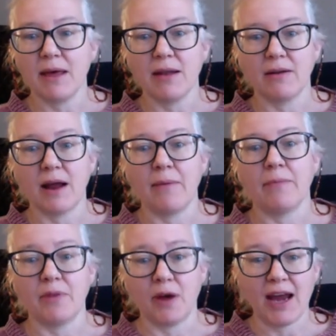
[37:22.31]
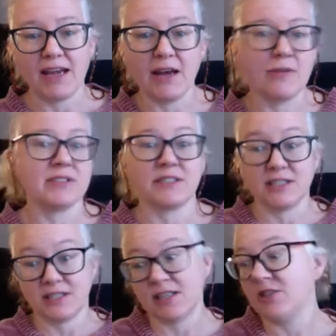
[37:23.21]
And the idea was
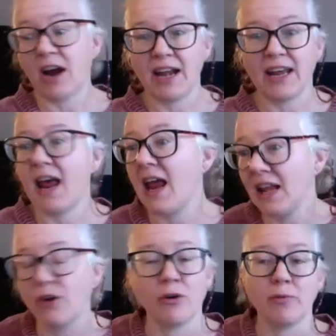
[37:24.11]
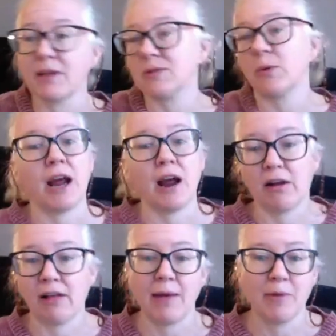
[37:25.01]
just to try to get any group that's working
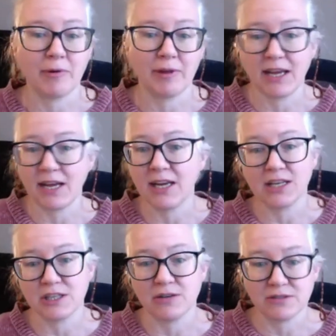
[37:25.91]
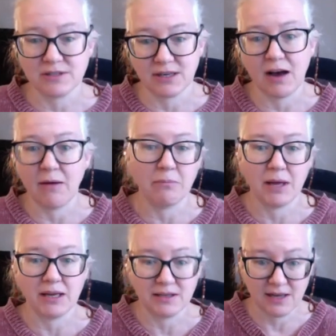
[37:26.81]
on climate related issues to come
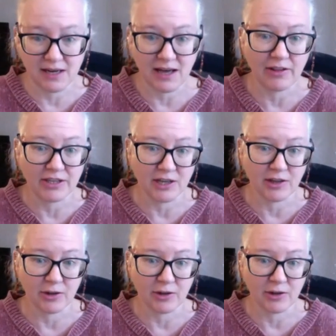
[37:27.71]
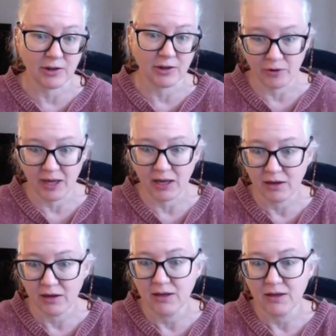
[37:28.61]
and tell each other what they're doing.